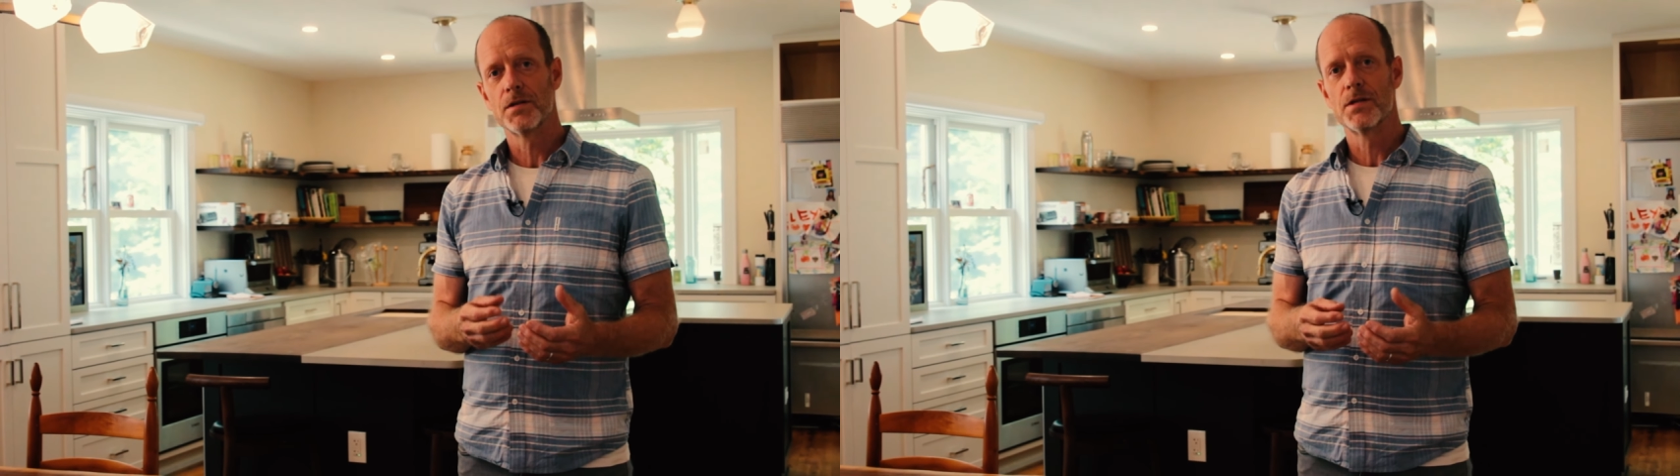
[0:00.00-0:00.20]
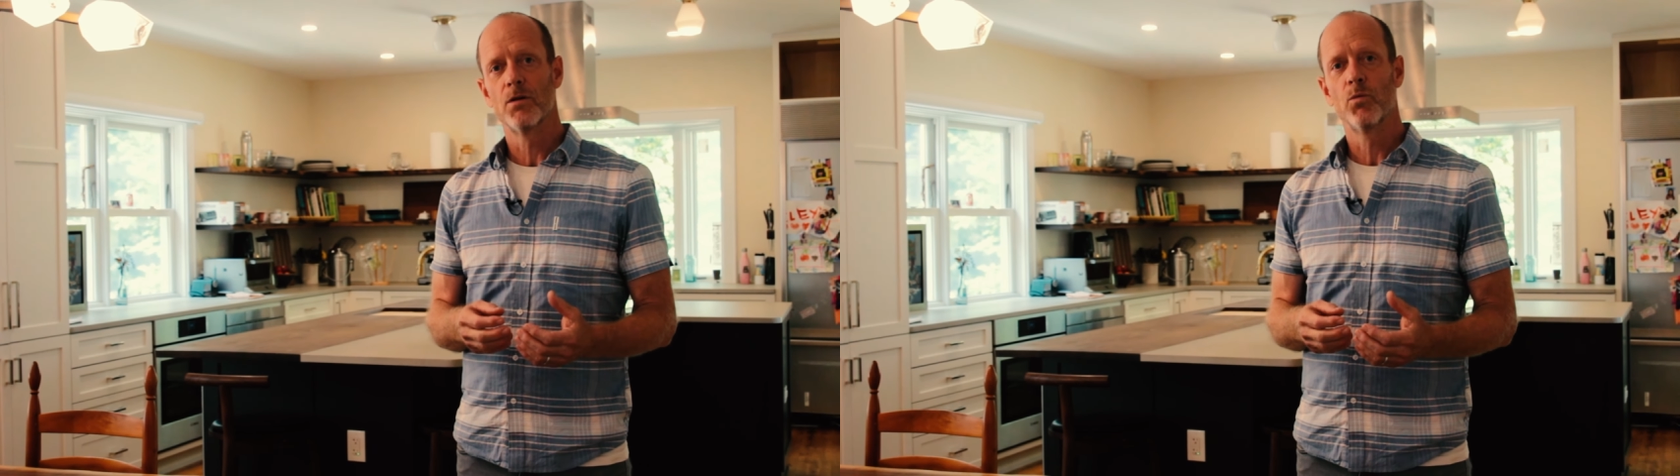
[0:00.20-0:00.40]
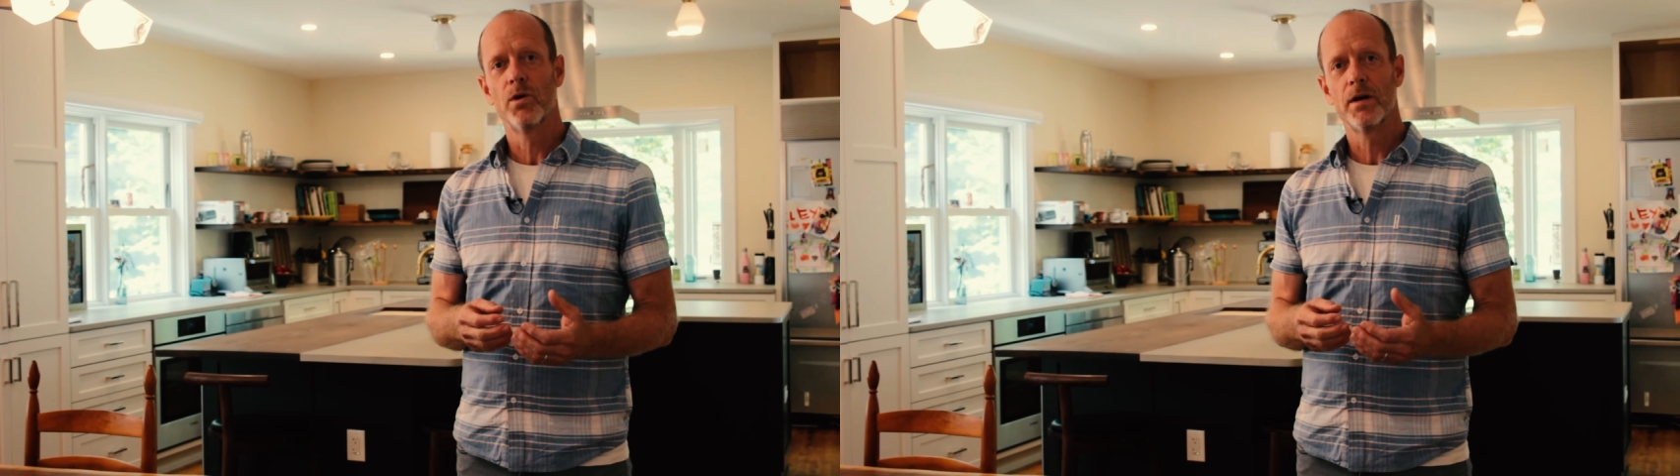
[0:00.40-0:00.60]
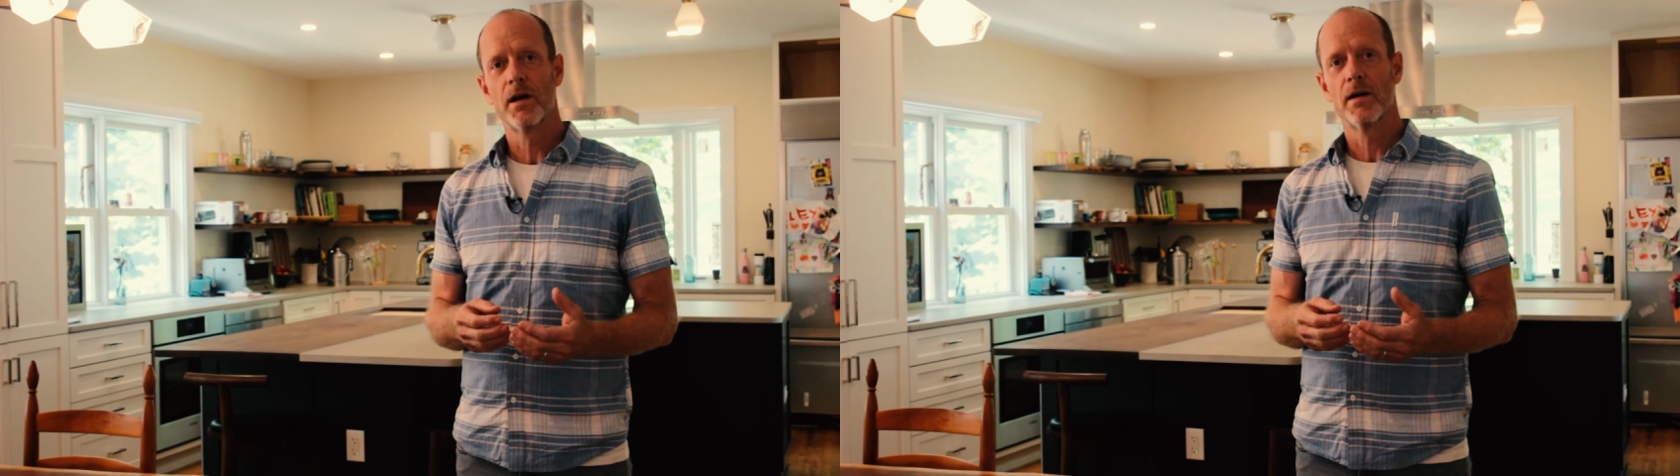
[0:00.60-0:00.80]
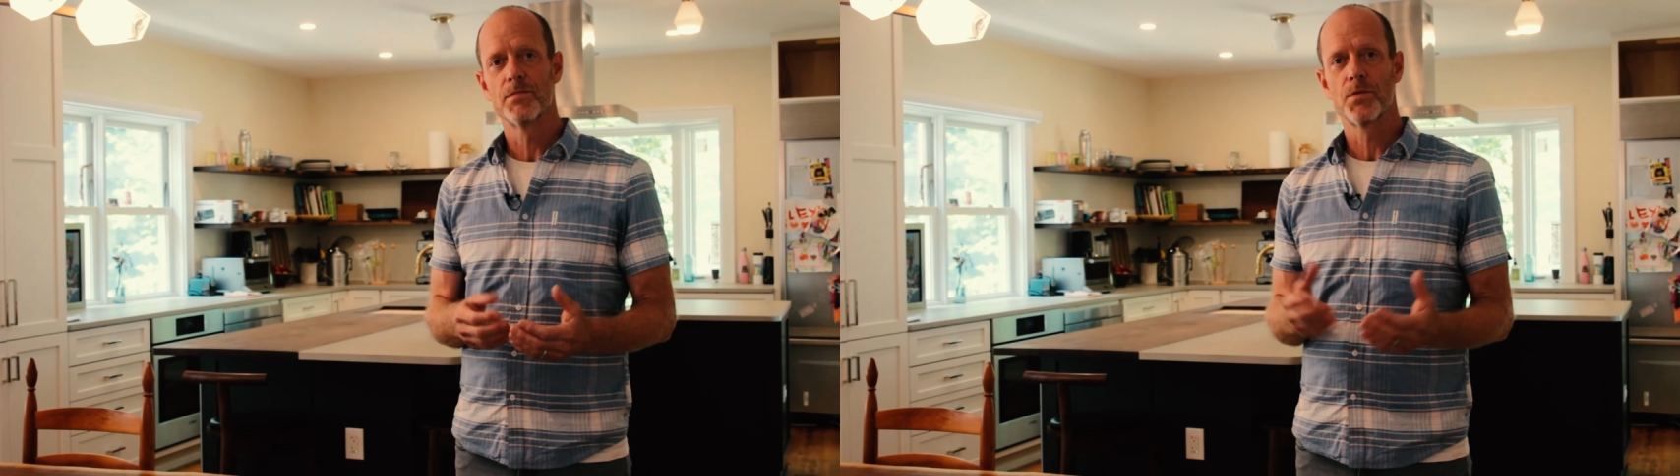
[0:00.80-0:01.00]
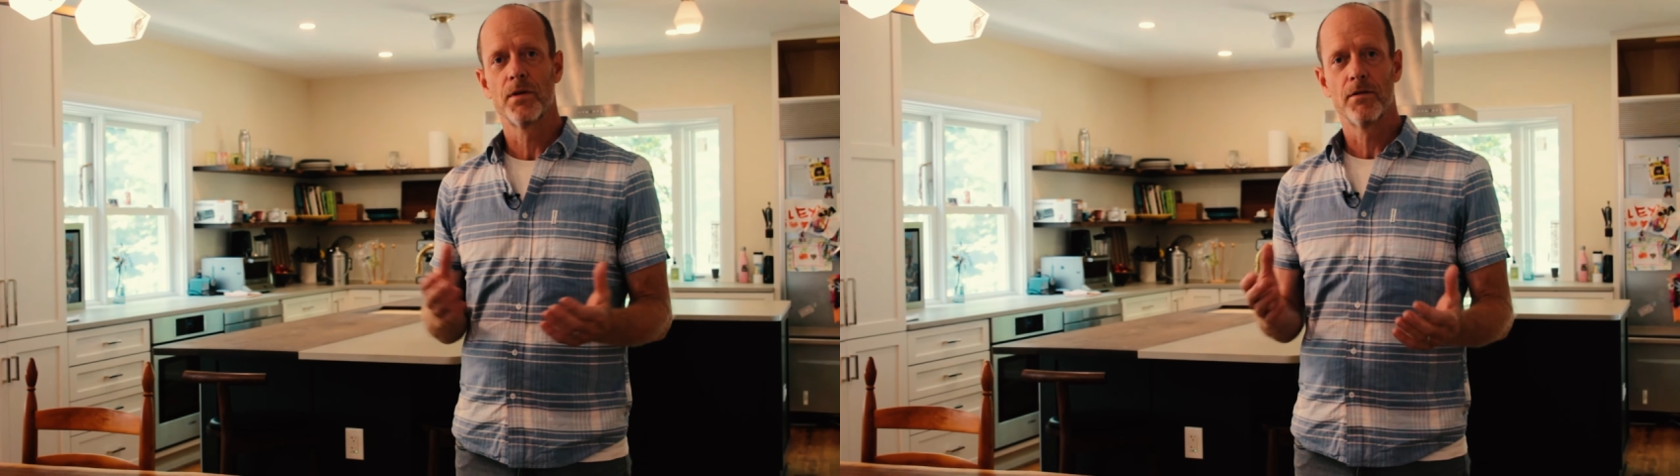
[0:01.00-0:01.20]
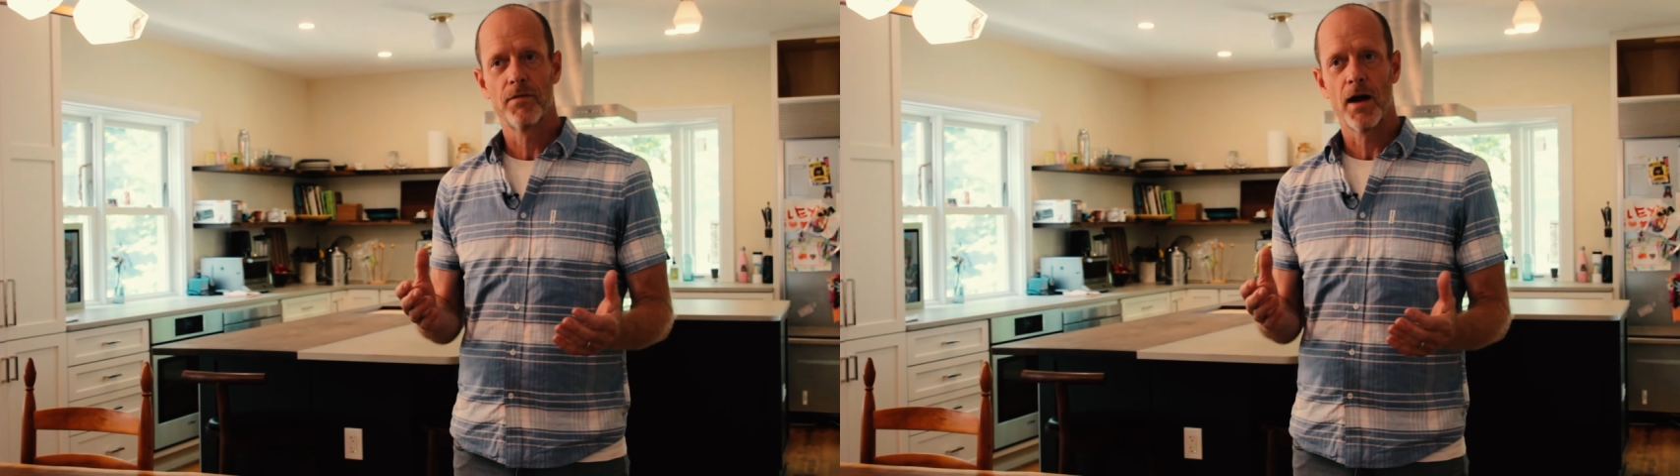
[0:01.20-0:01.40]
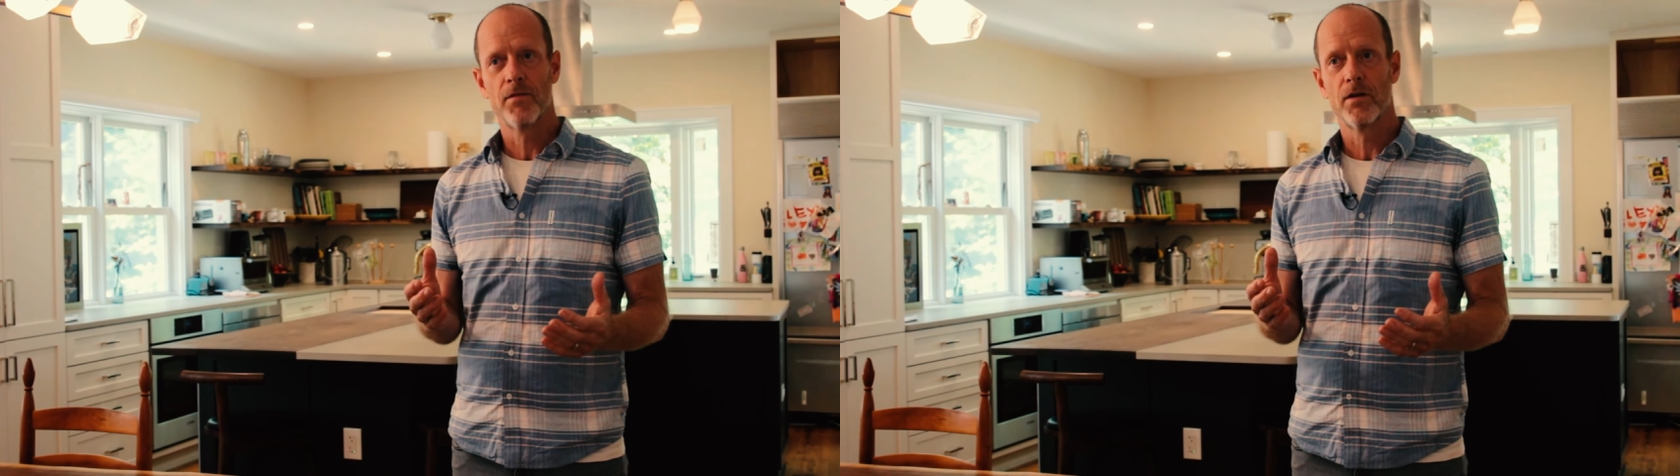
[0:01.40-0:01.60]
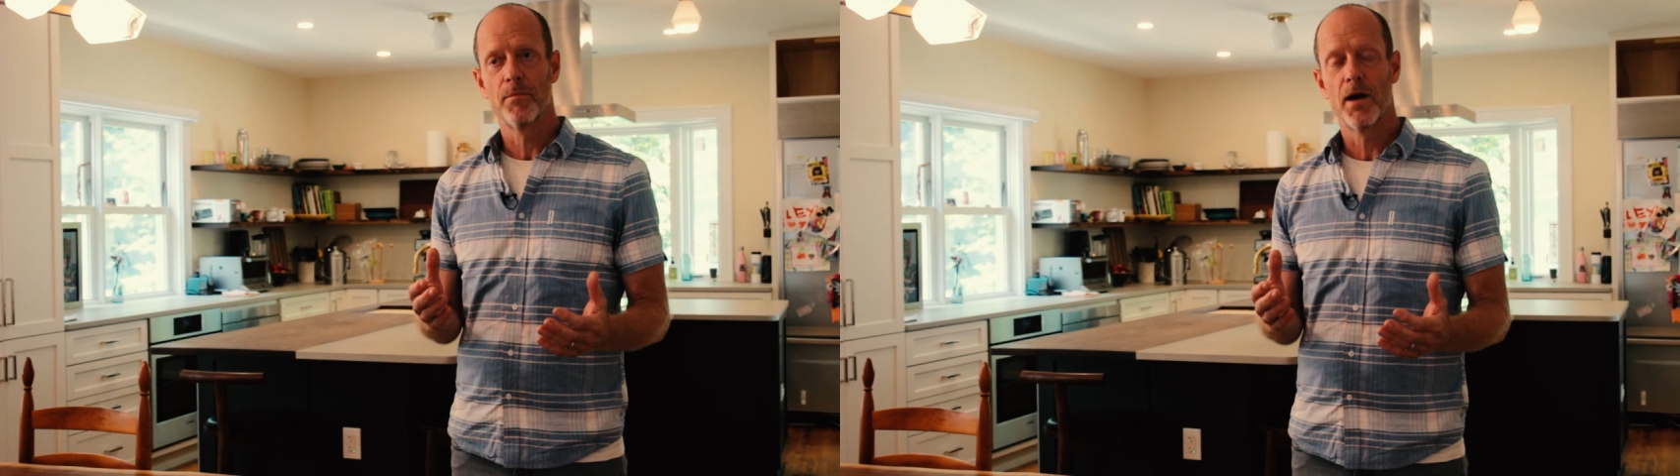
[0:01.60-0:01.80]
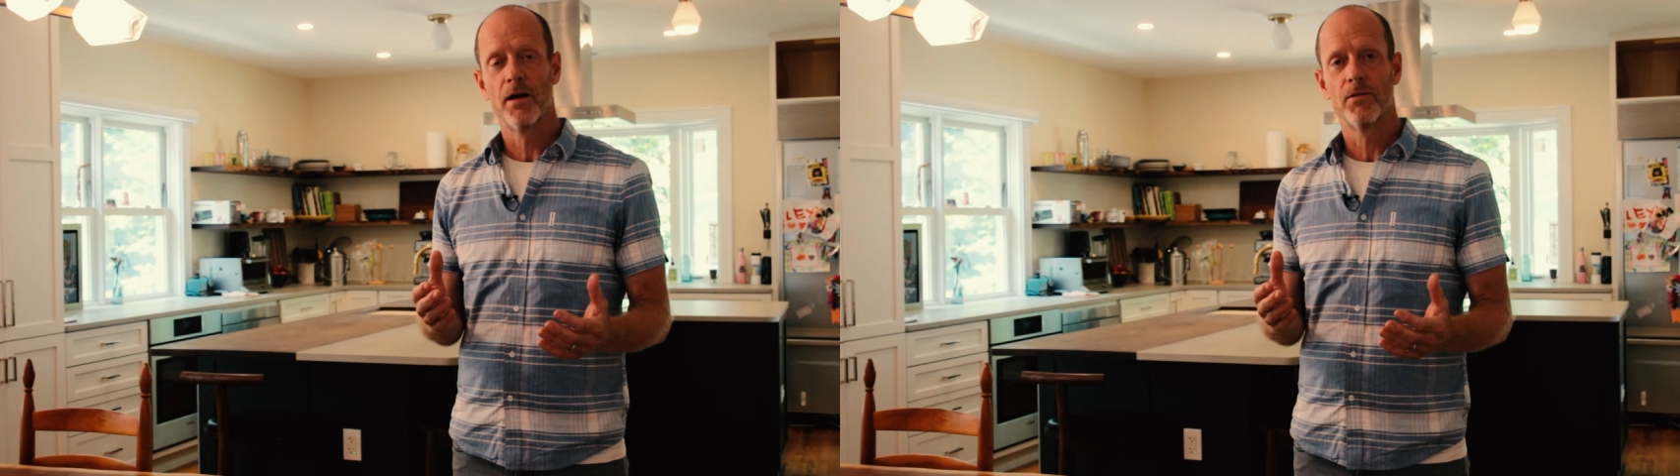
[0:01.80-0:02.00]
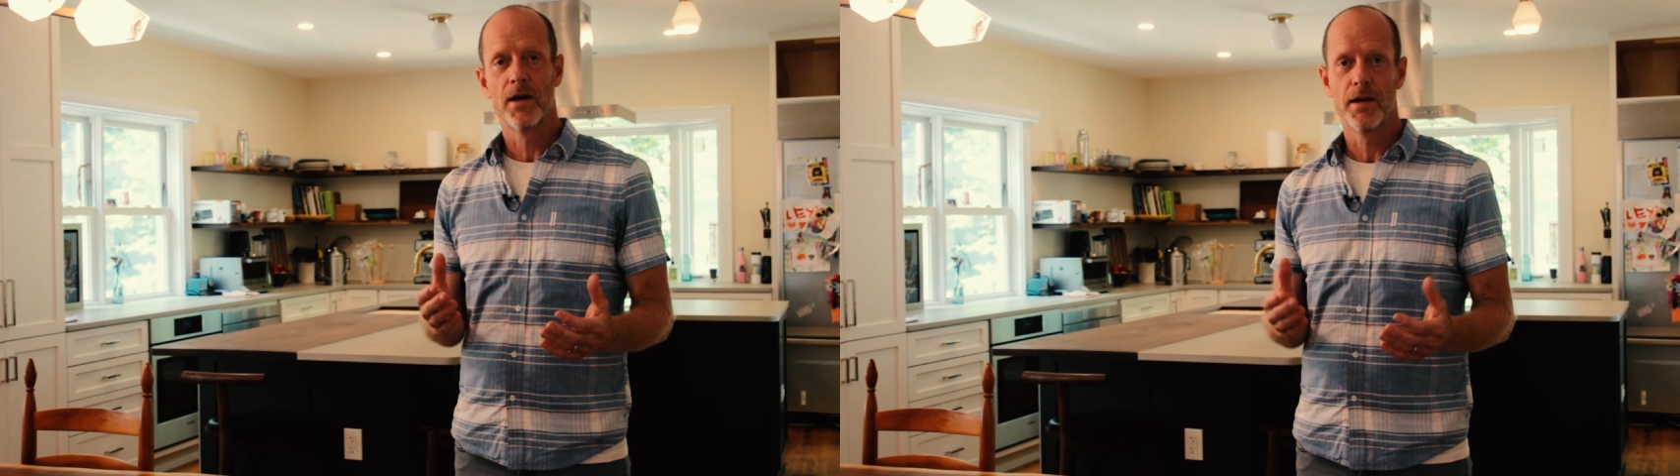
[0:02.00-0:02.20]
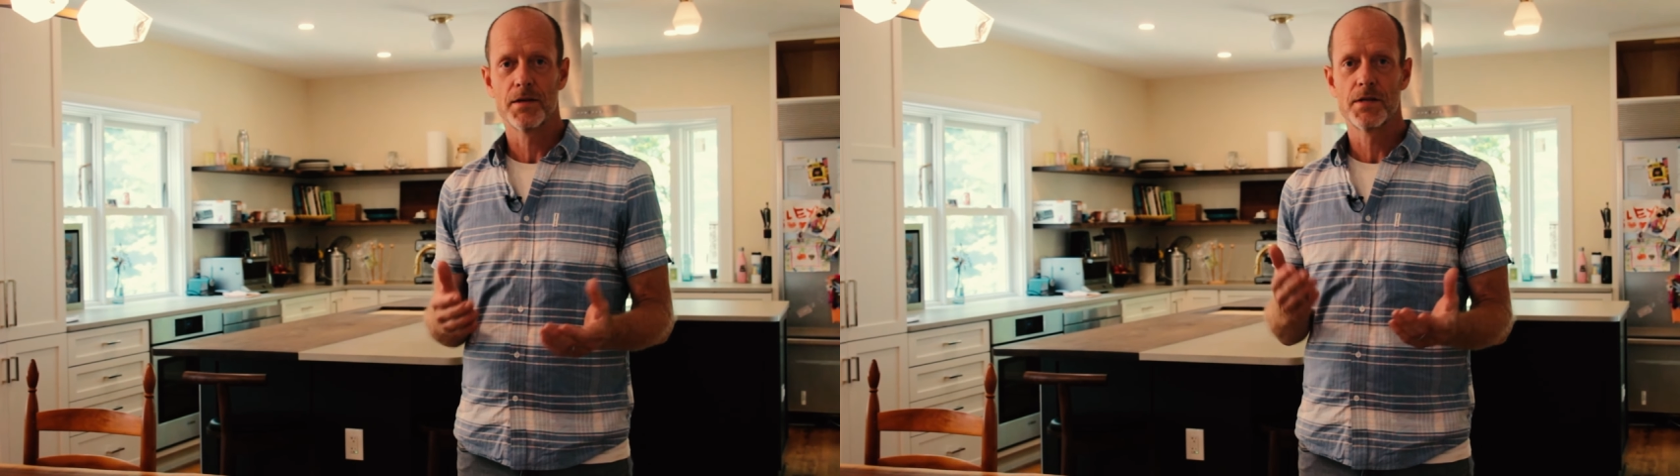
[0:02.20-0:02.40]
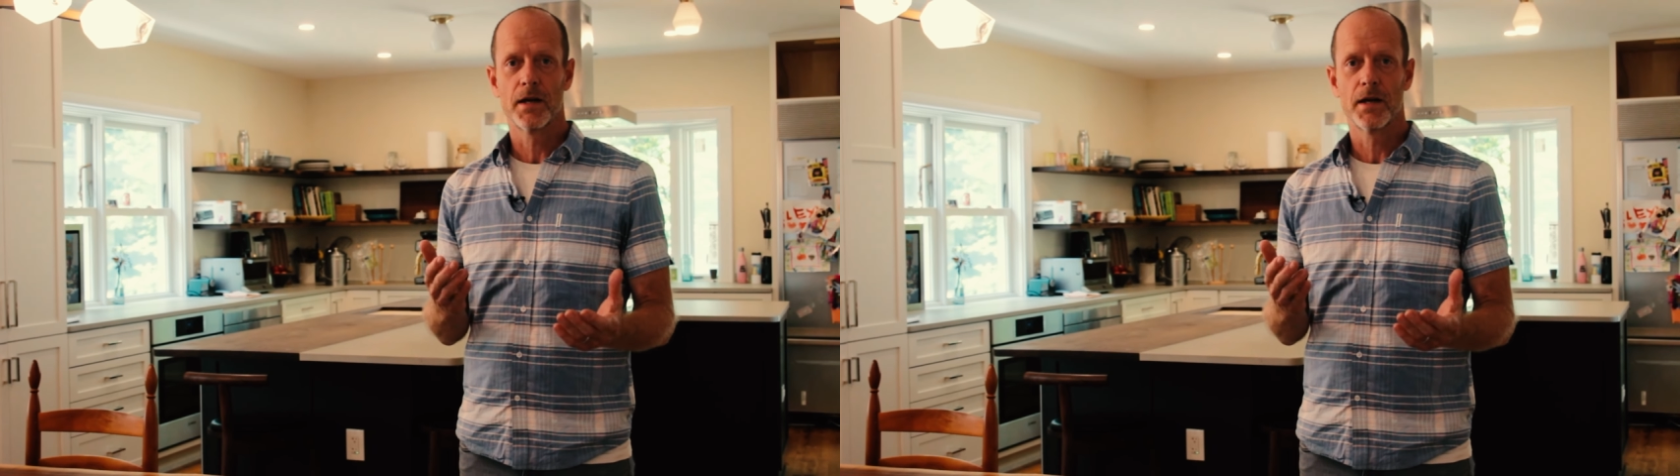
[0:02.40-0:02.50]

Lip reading: is that wood comes within a 500-mile radius,